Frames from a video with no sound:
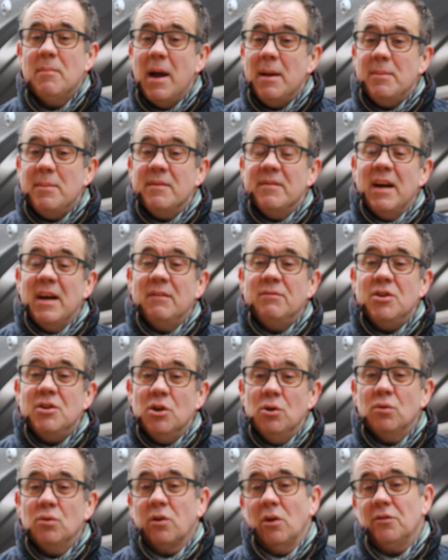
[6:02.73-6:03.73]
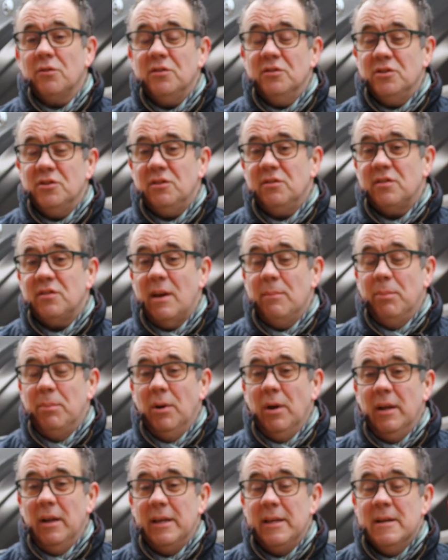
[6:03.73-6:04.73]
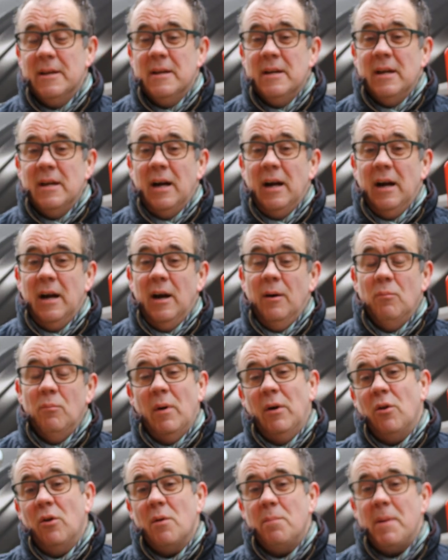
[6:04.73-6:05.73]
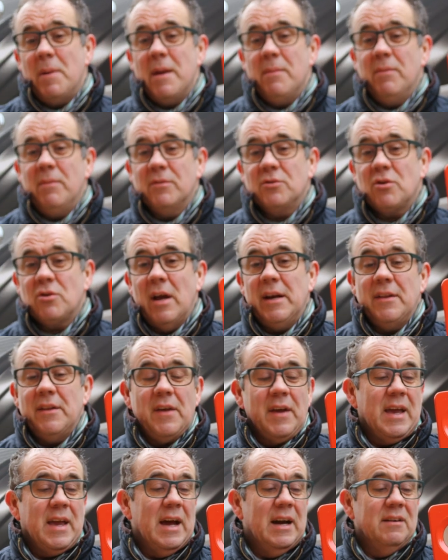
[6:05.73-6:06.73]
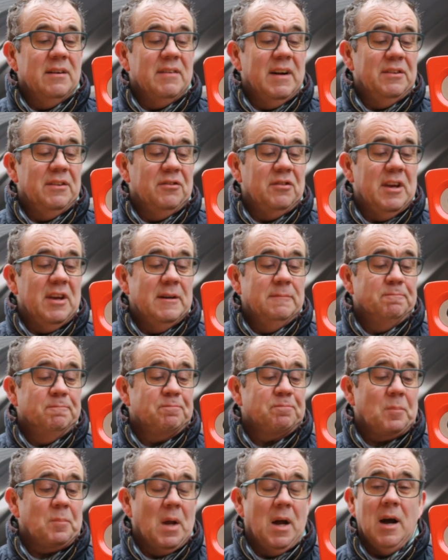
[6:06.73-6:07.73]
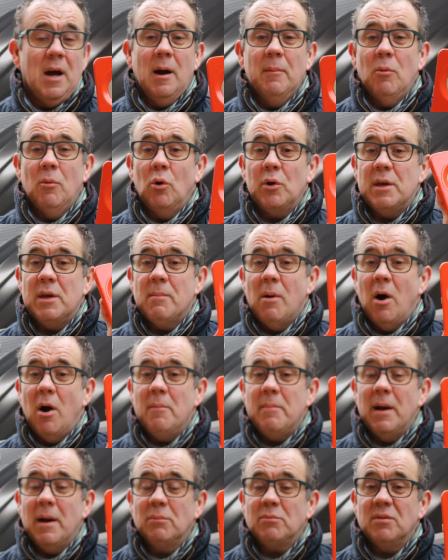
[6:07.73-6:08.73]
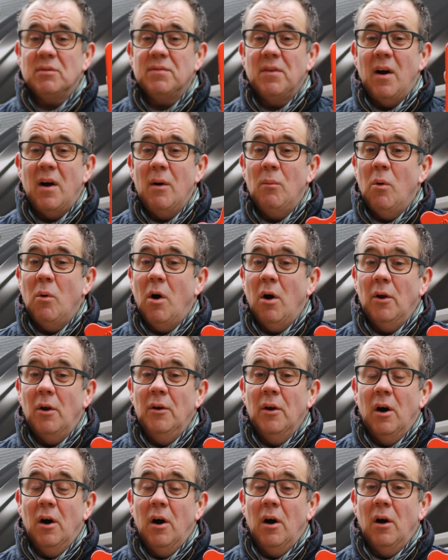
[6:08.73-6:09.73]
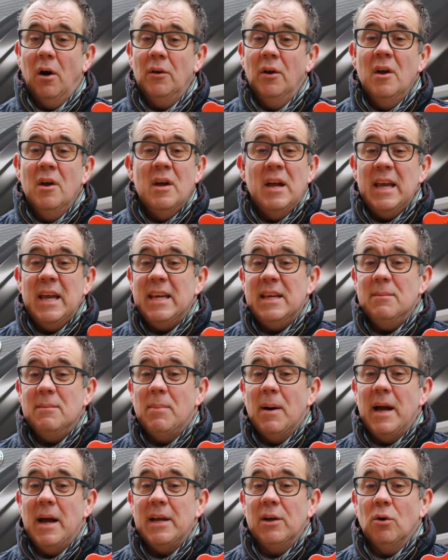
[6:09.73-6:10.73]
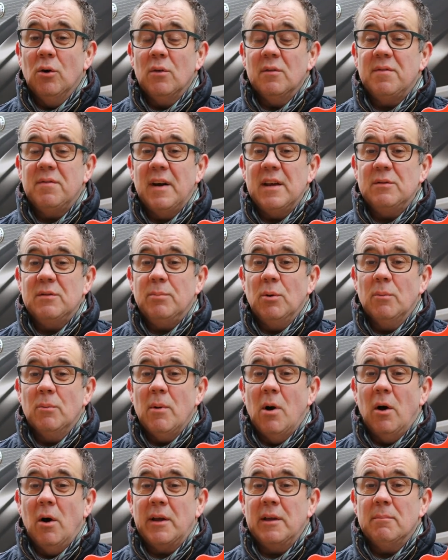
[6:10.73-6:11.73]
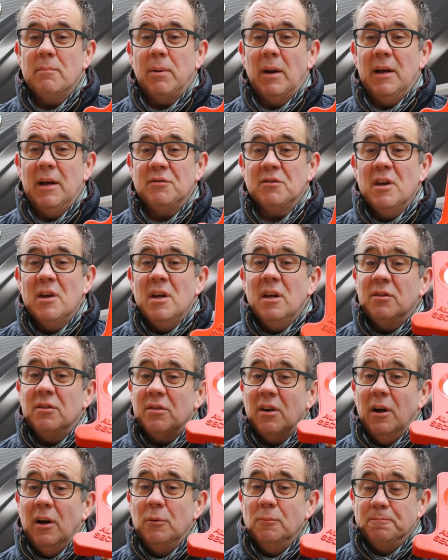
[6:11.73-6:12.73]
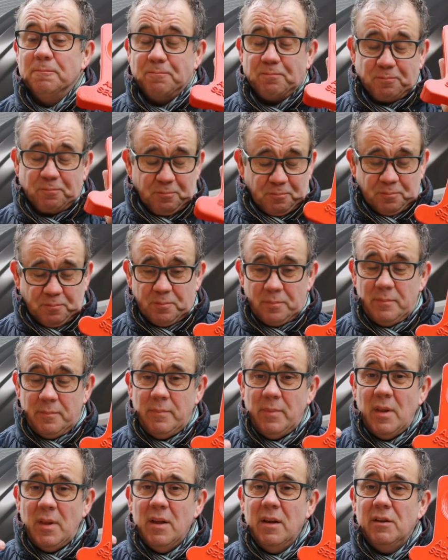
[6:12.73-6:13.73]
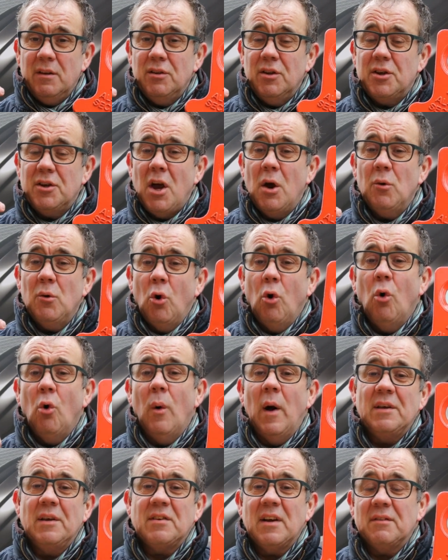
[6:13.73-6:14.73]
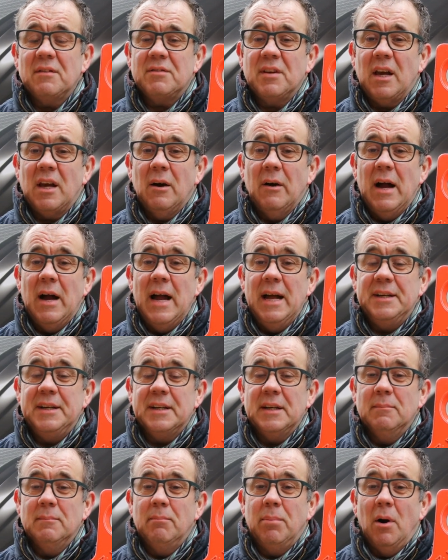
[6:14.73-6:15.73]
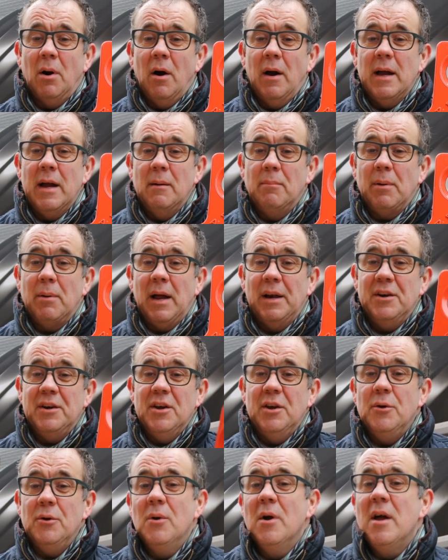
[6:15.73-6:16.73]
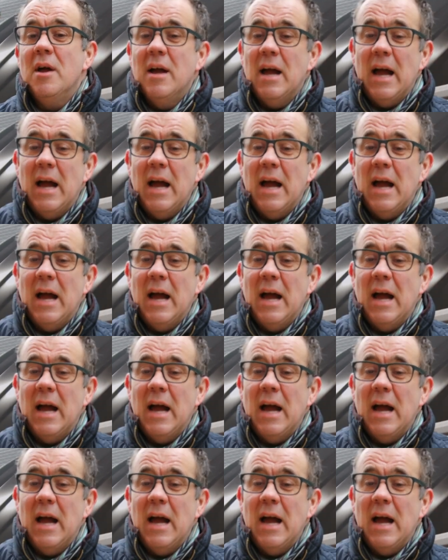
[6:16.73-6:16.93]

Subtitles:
maybe even have used lozenges separately where other people have traded their caravans in. Or you might be able to find one on eBay or the Facebook marketplace. So you don't always have to go ahead and buy a brand new